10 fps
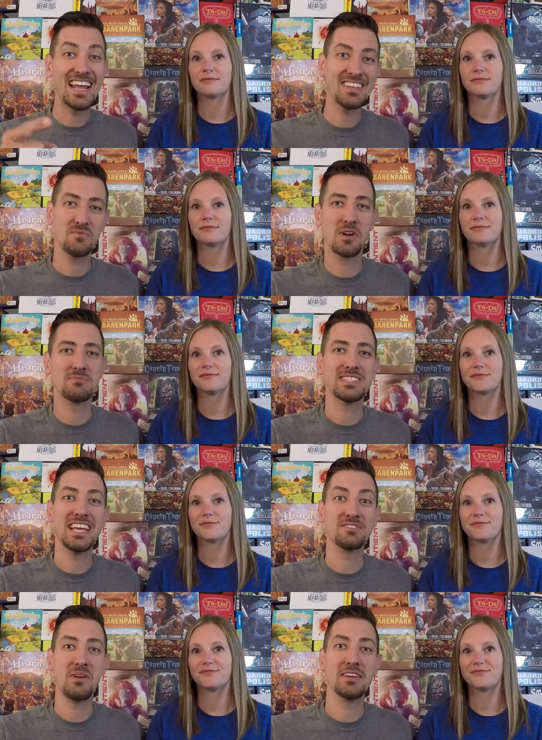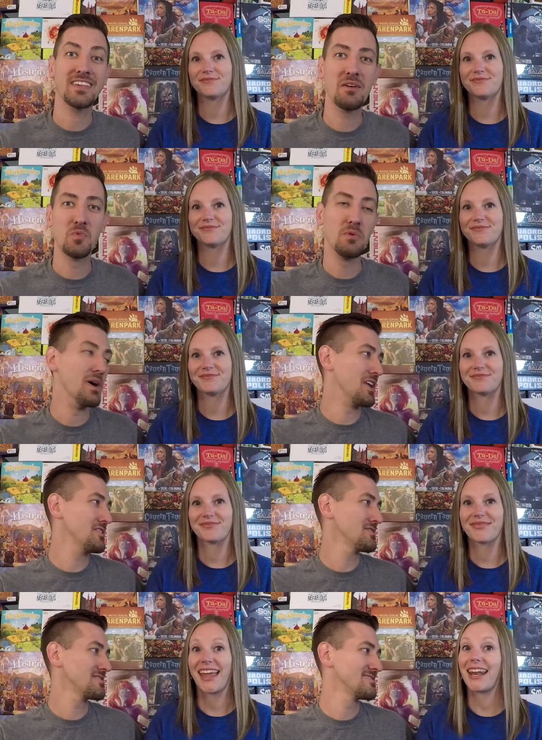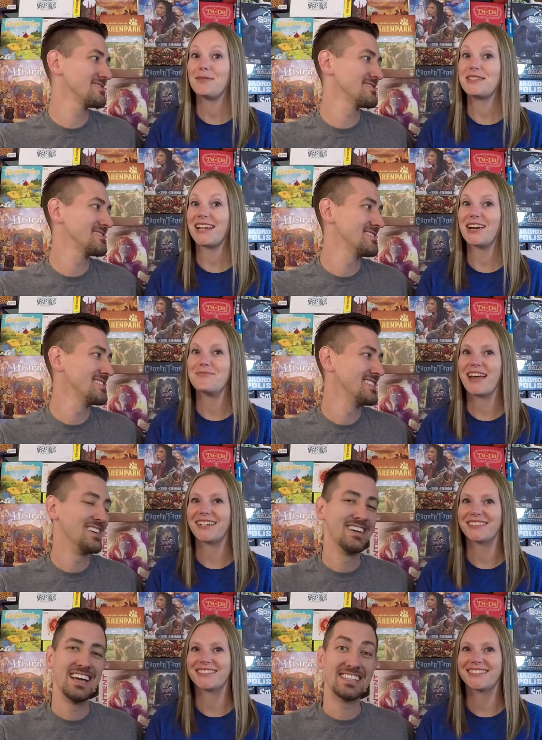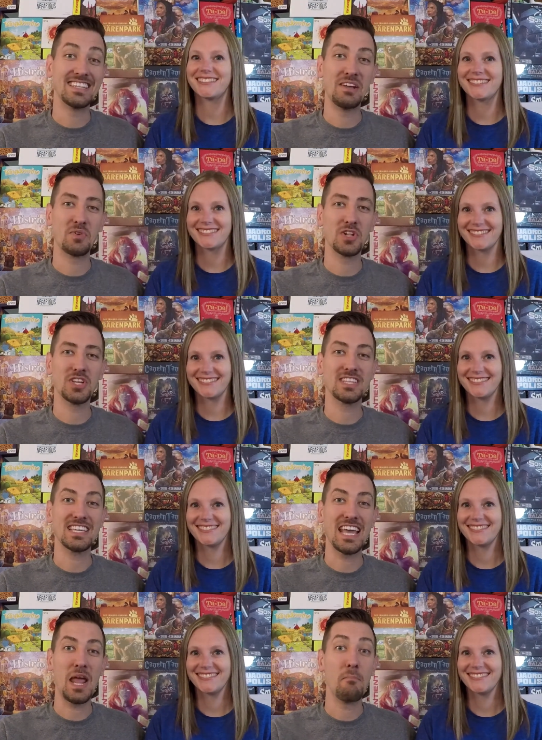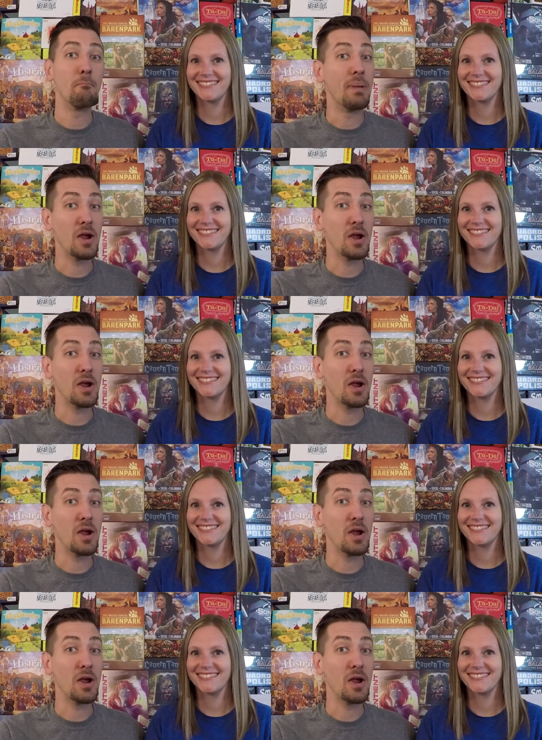Speaker 1: Hey guys, and welcome to Tantrum House. I'm Will Meadows.
Speaker 2: And I'm Sara Meadows.
Speaker 1: And today we're going to look at the game